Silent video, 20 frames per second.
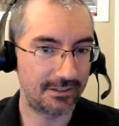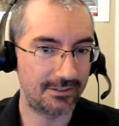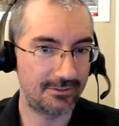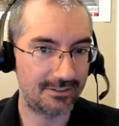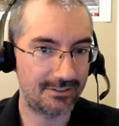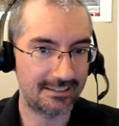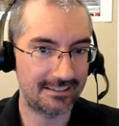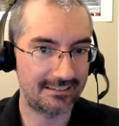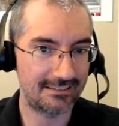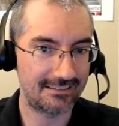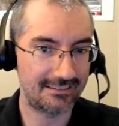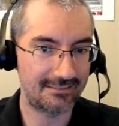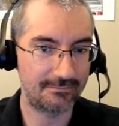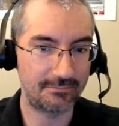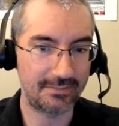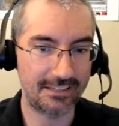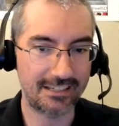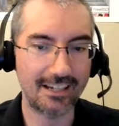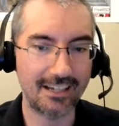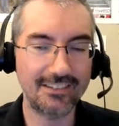But you can,
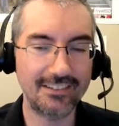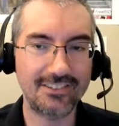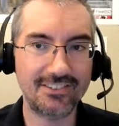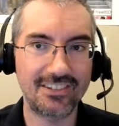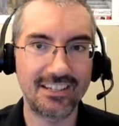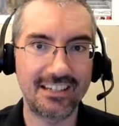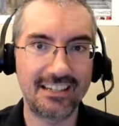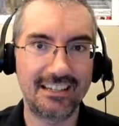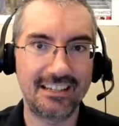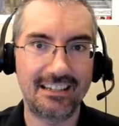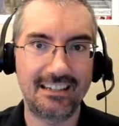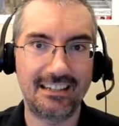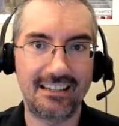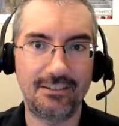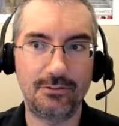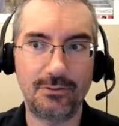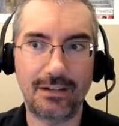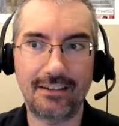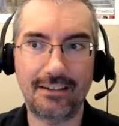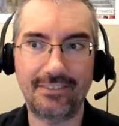because
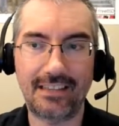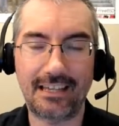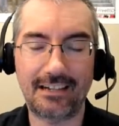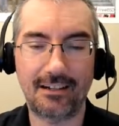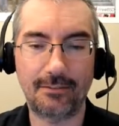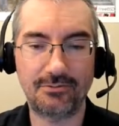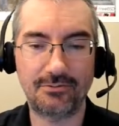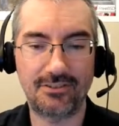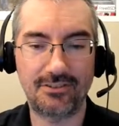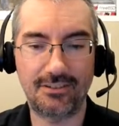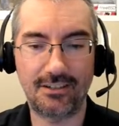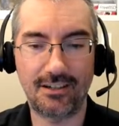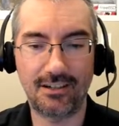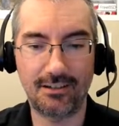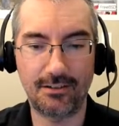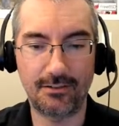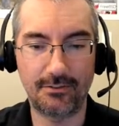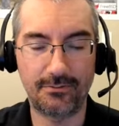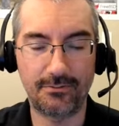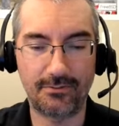you have that option
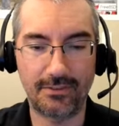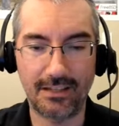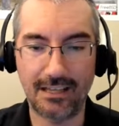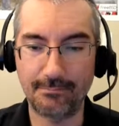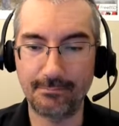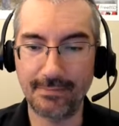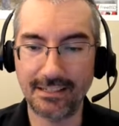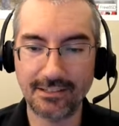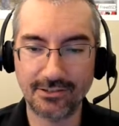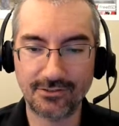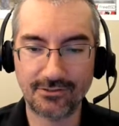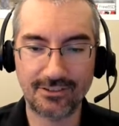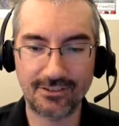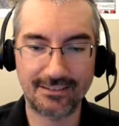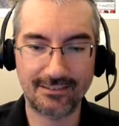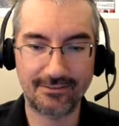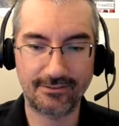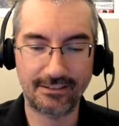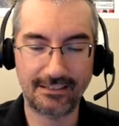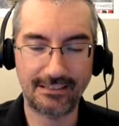of
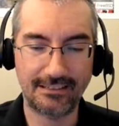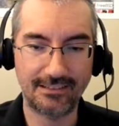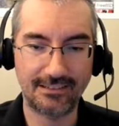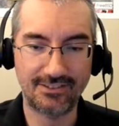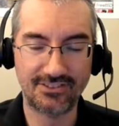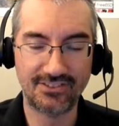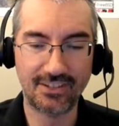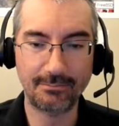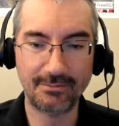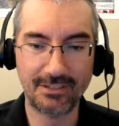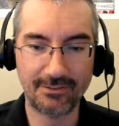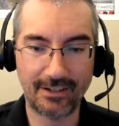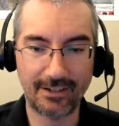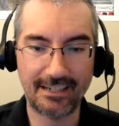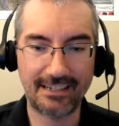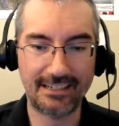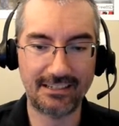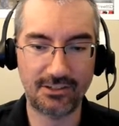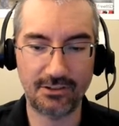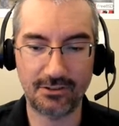administratively
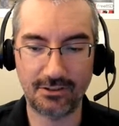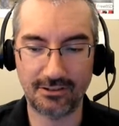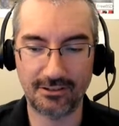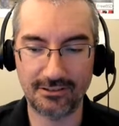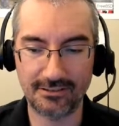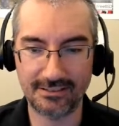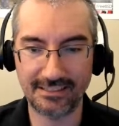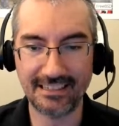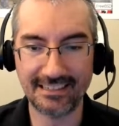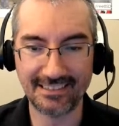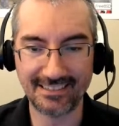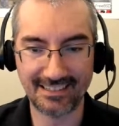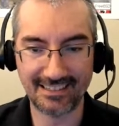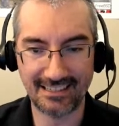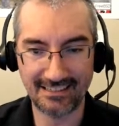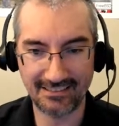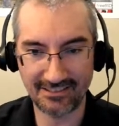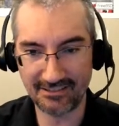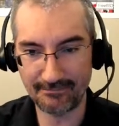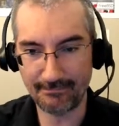subdividing your disk
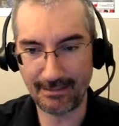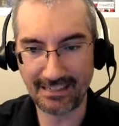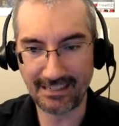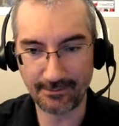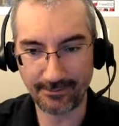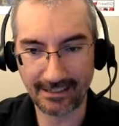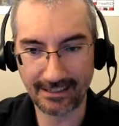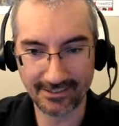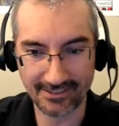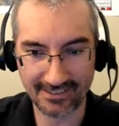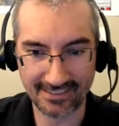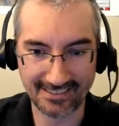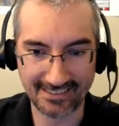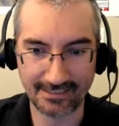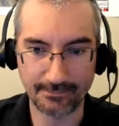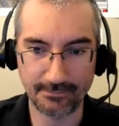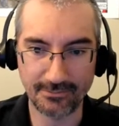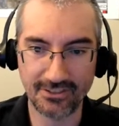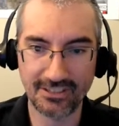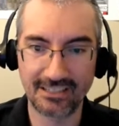into many file
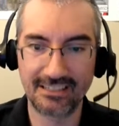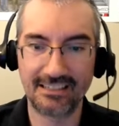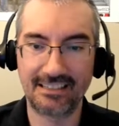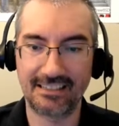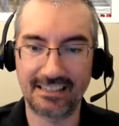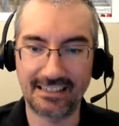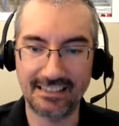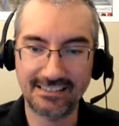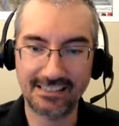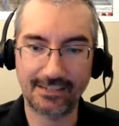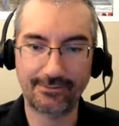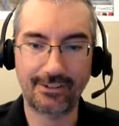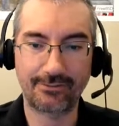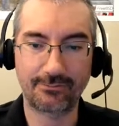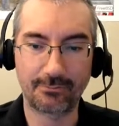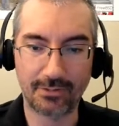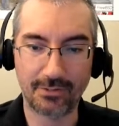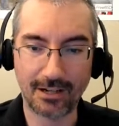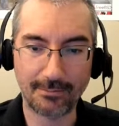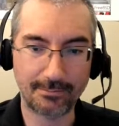systems that each have
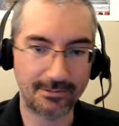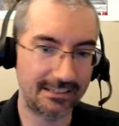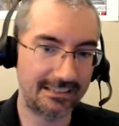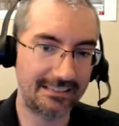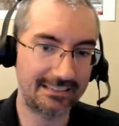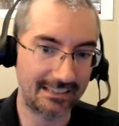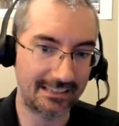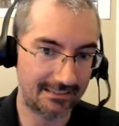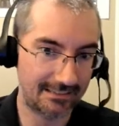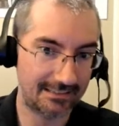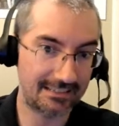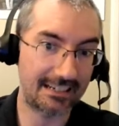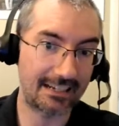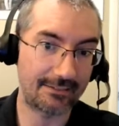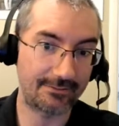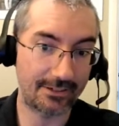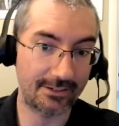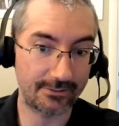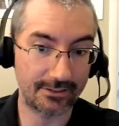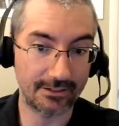different properties and can
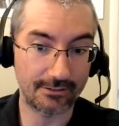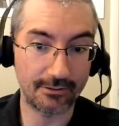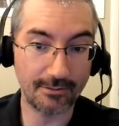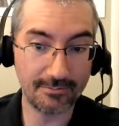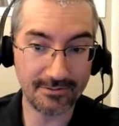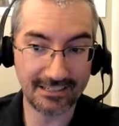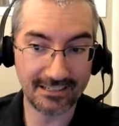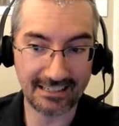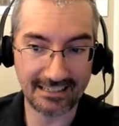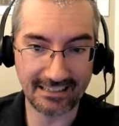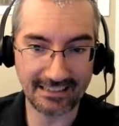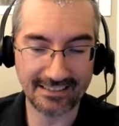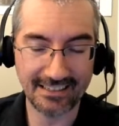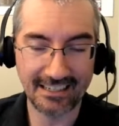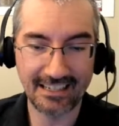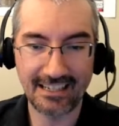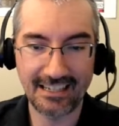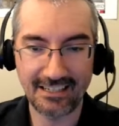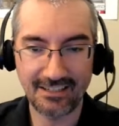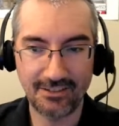have different encryption keys,
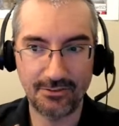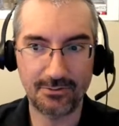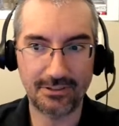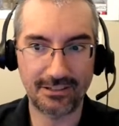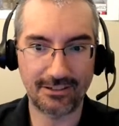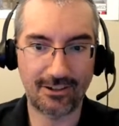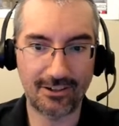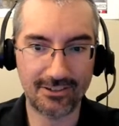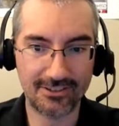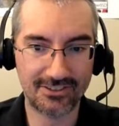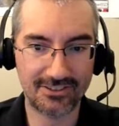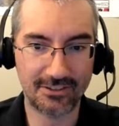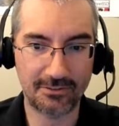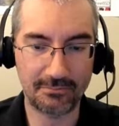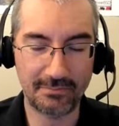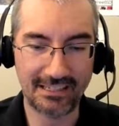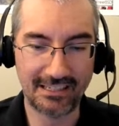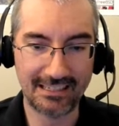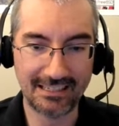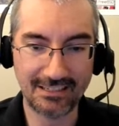you can also
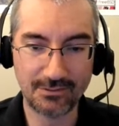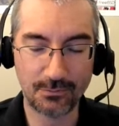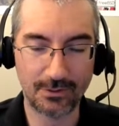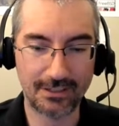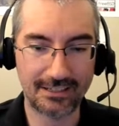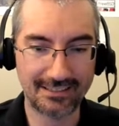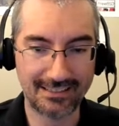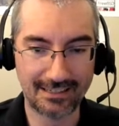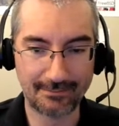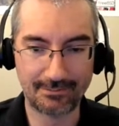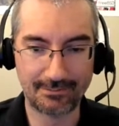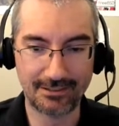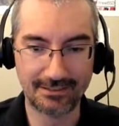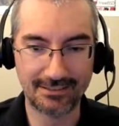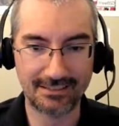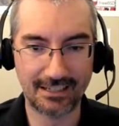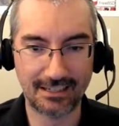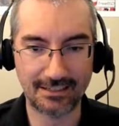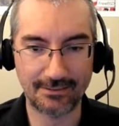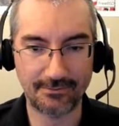make each one a separate
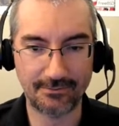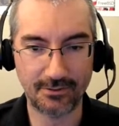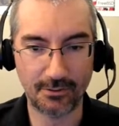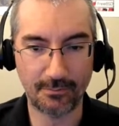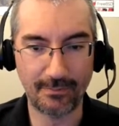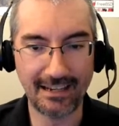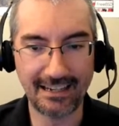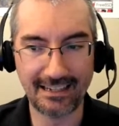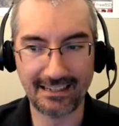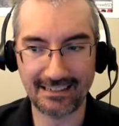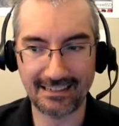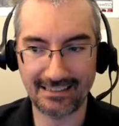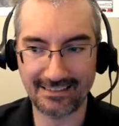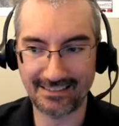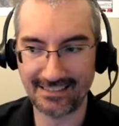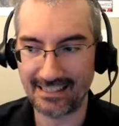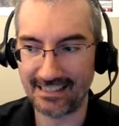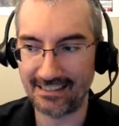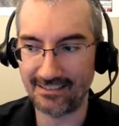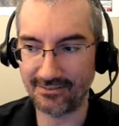kind of domain
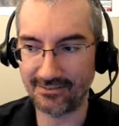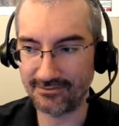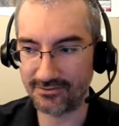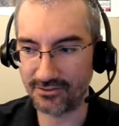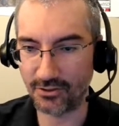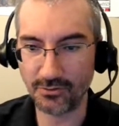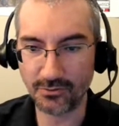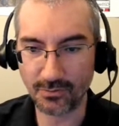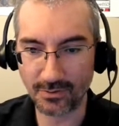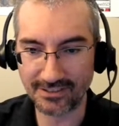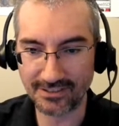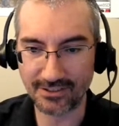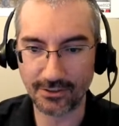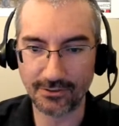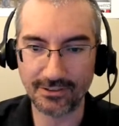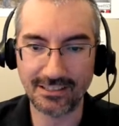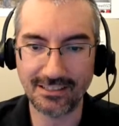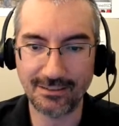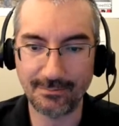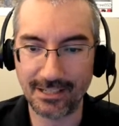and say, those ones
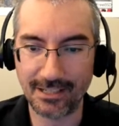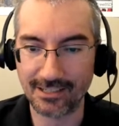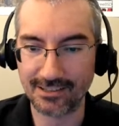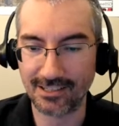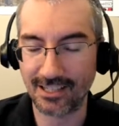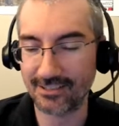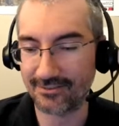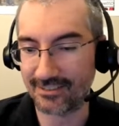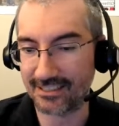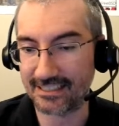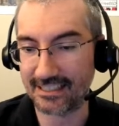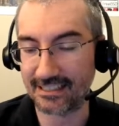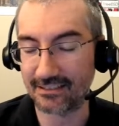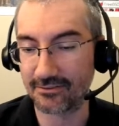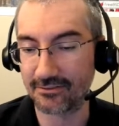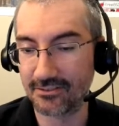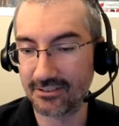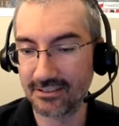don't need to be online right now.